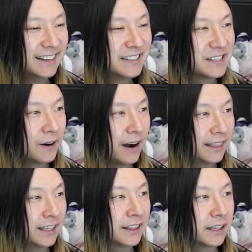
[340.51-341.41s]
So I
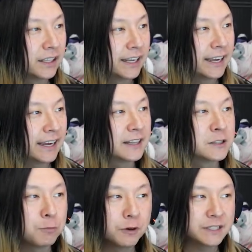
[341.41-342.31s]
think the clicking at
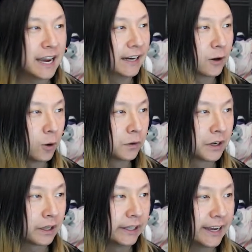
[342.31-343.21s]
this point, 10 gold
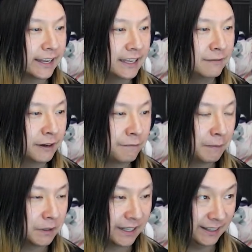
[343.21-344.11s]
a click, even if
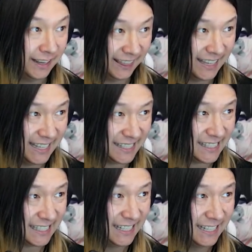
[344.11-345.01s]
I'm clicking like
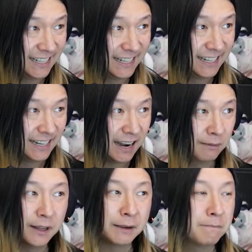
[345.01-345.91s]
this,
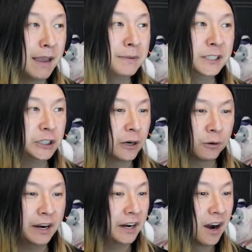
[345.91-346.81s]
I'm like maybe
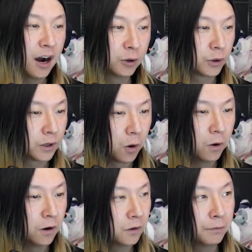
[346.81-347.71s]
generating 100
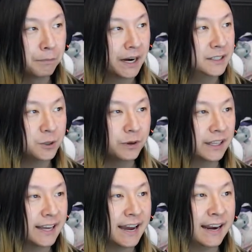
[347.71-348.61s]
gold by
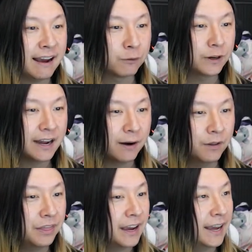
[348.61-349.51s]
doing that every now
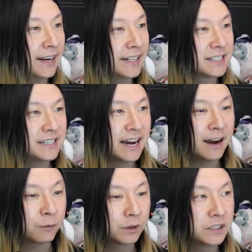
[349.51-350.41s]
and then. It's
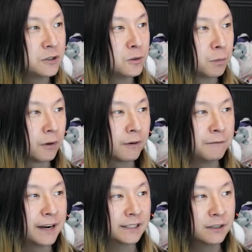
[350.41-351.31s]
not really super
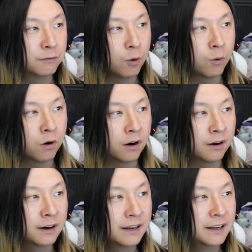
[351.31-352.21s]
effective
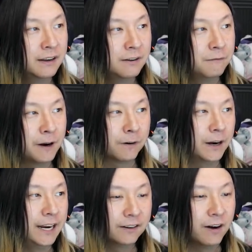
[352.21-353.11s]
or
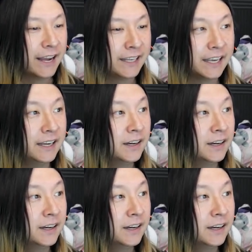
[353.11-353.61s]
very like